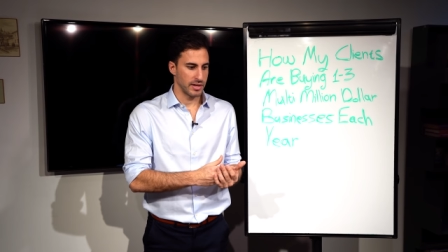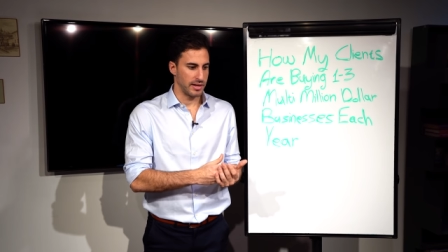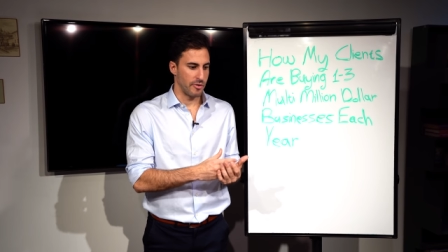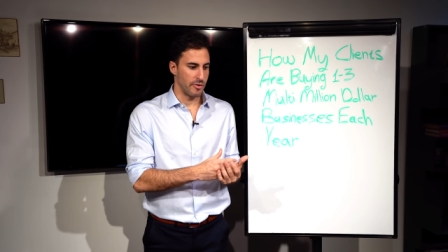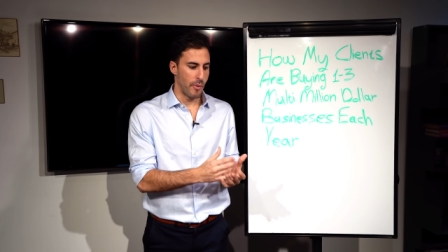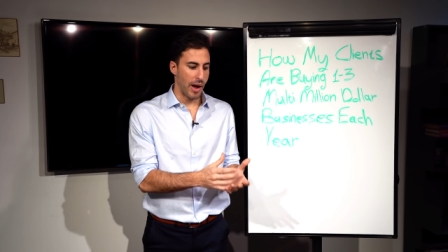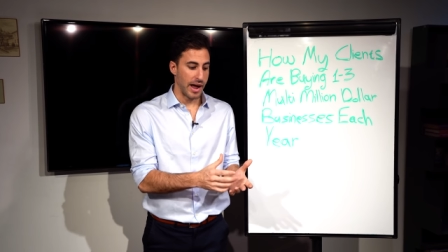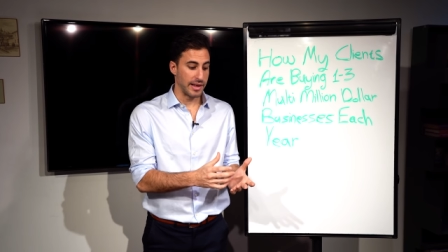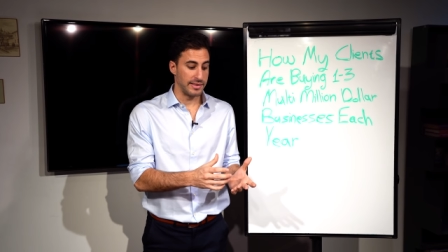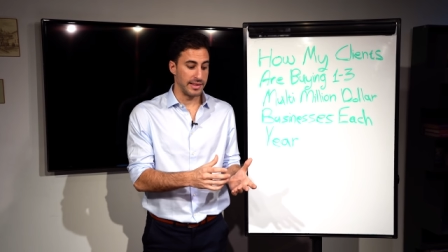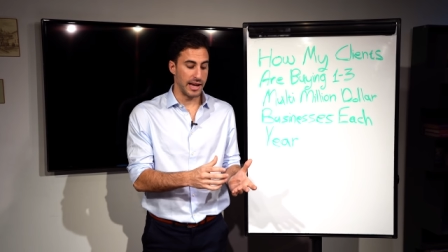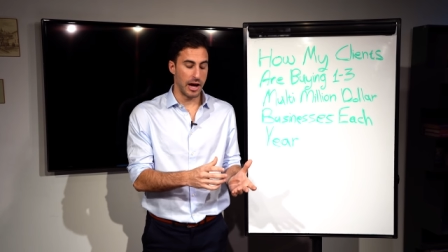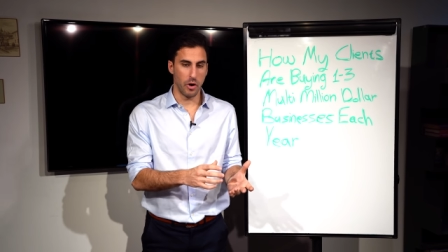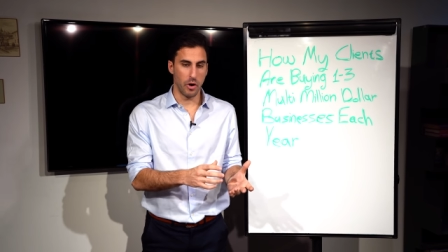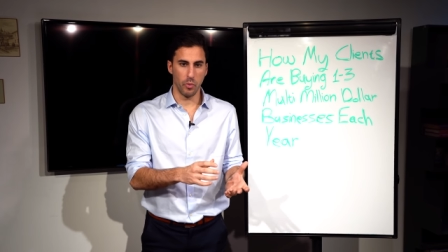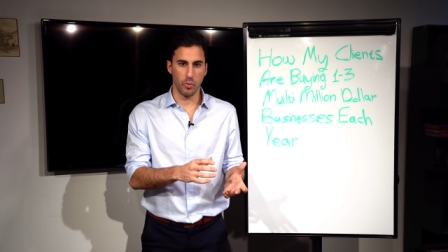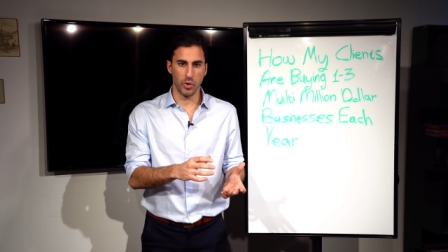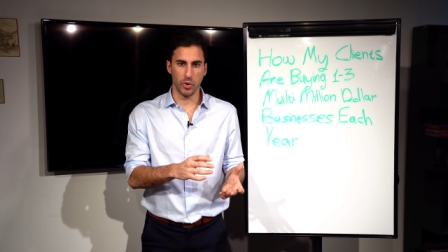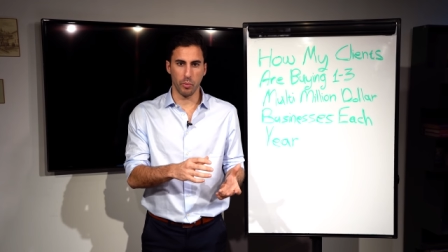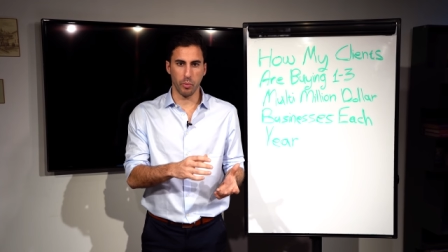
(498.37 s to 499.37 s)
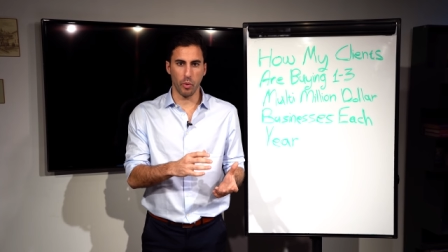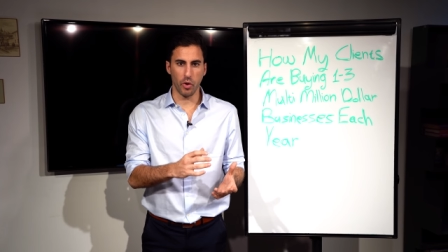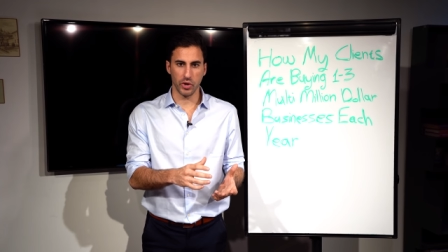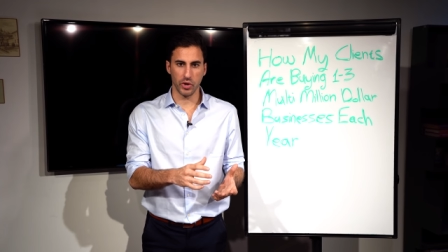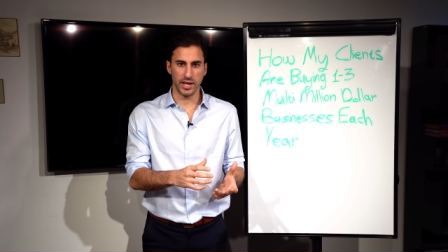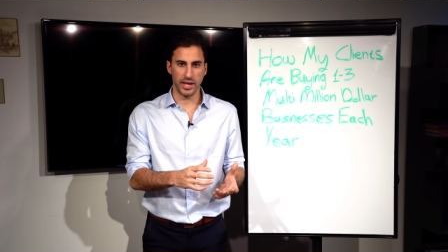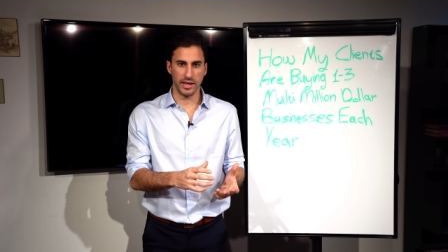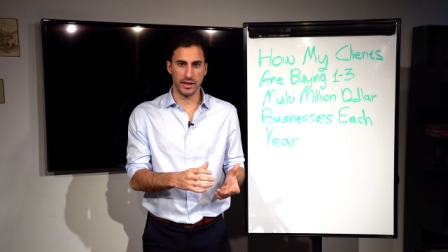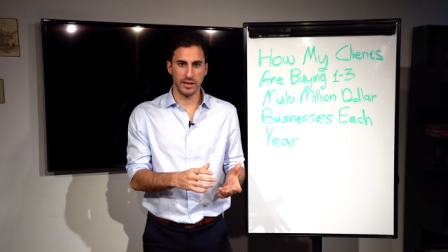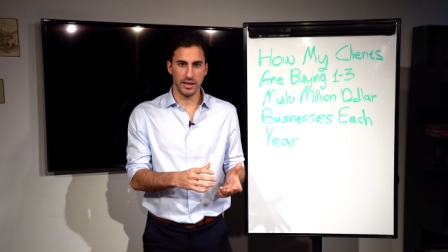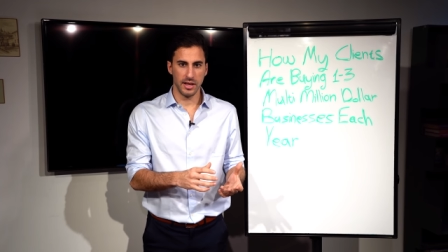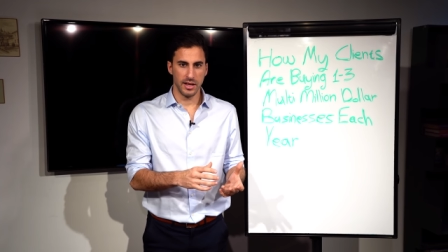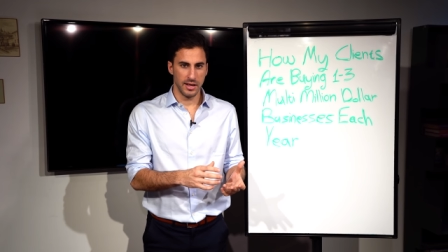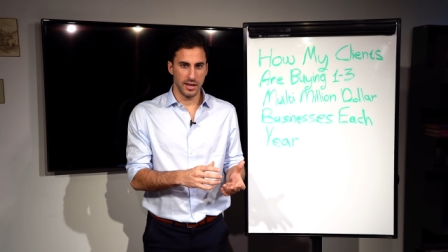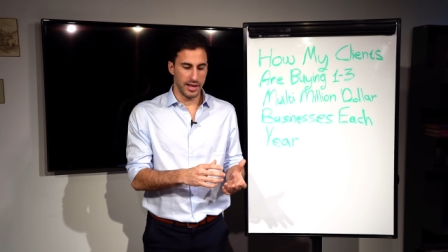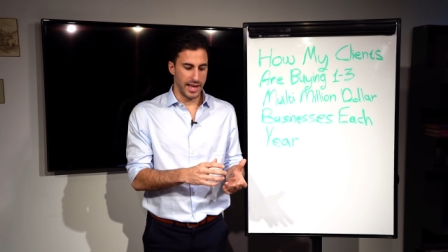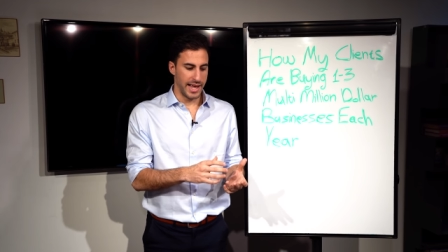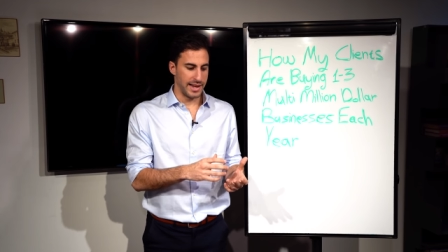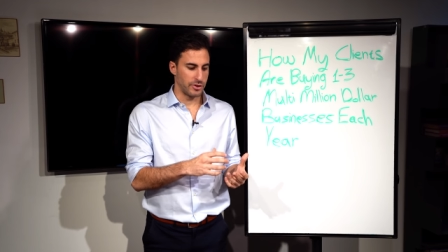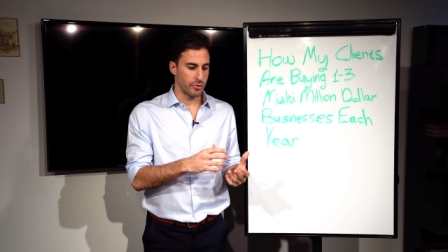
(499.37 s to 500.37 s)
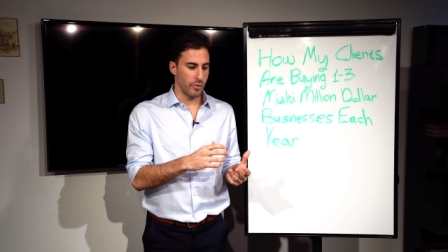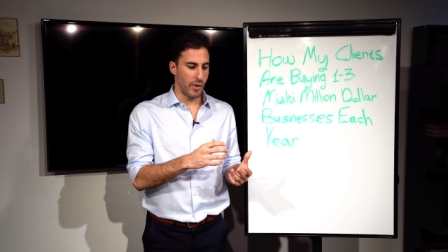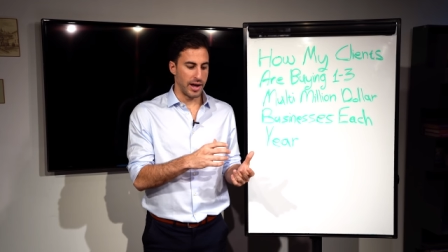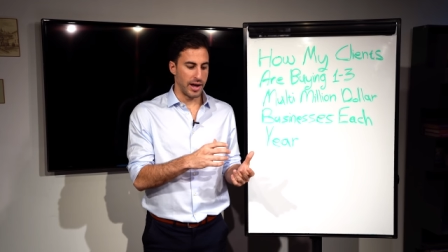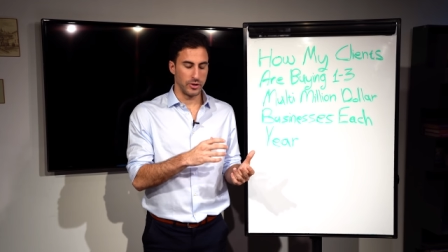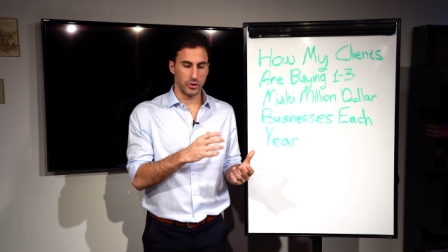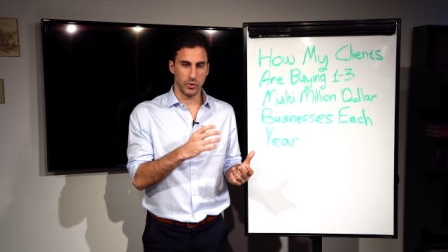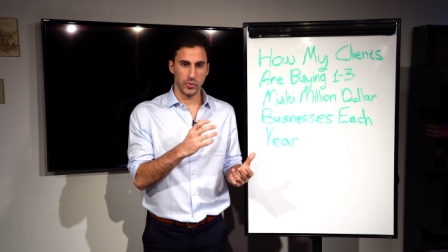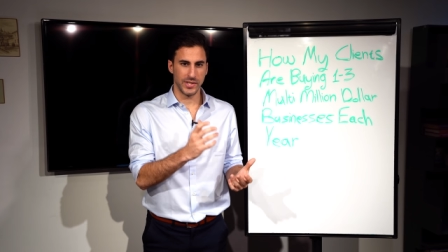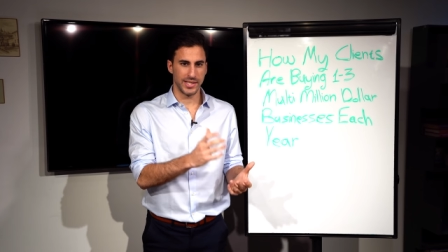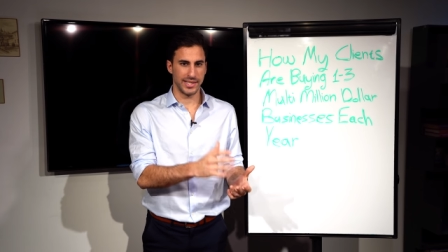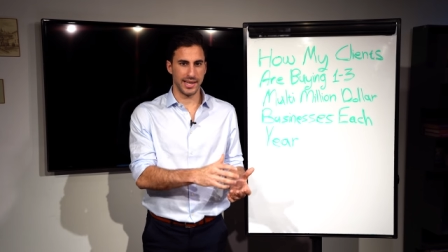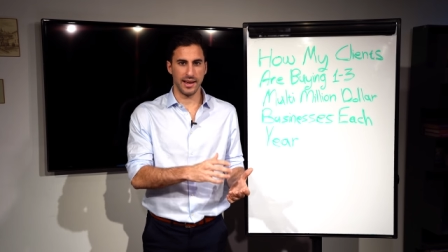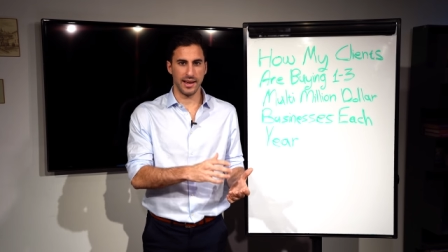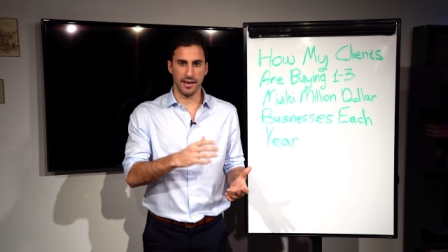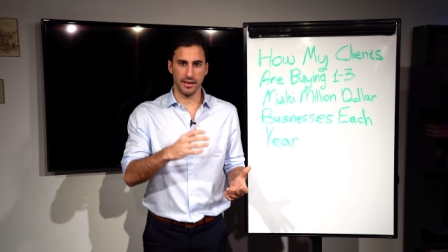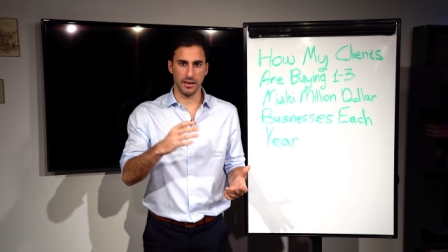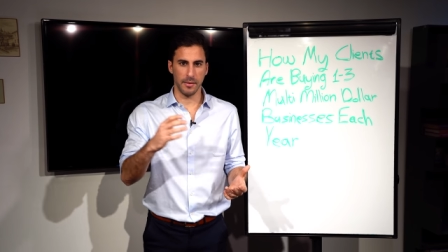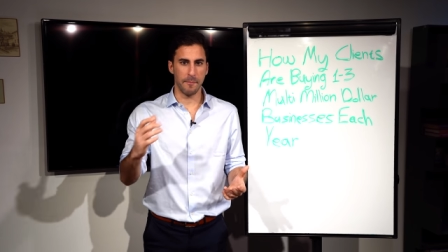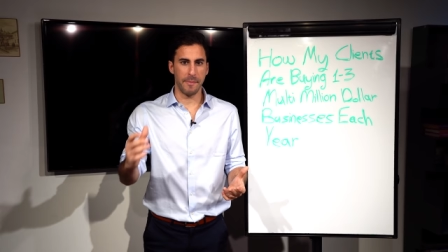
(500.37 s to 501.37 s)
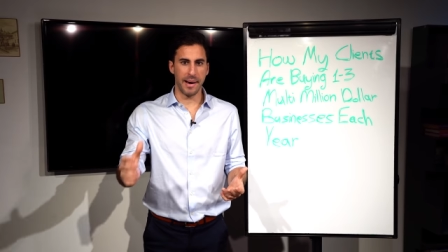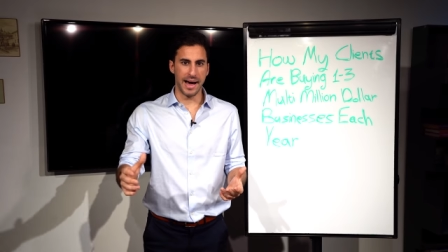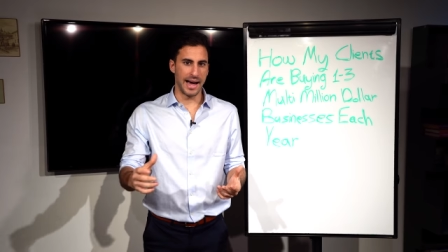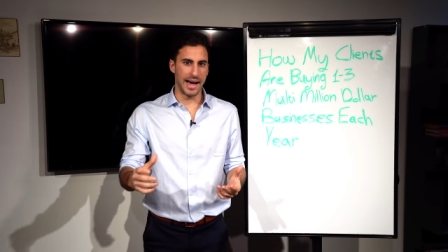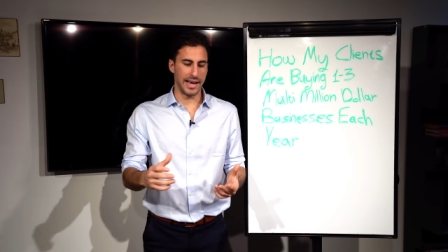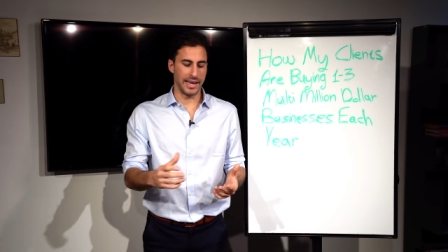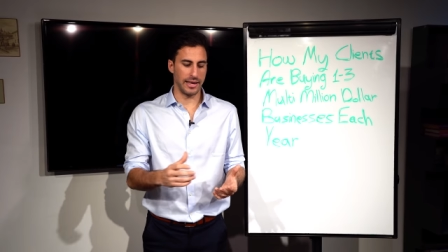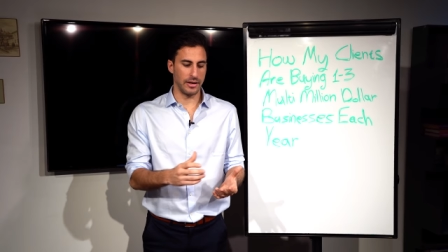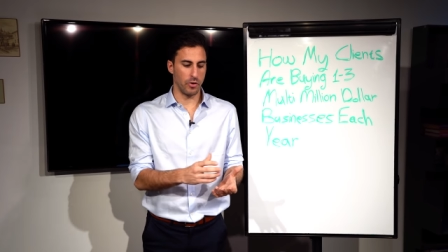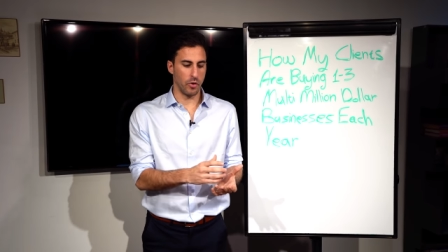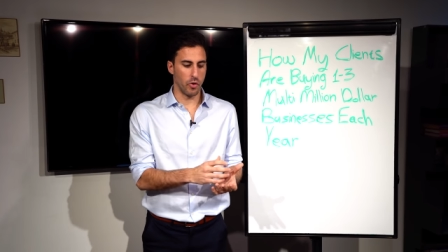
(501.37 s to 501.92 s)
Right now, we're working and trying to sell, buy,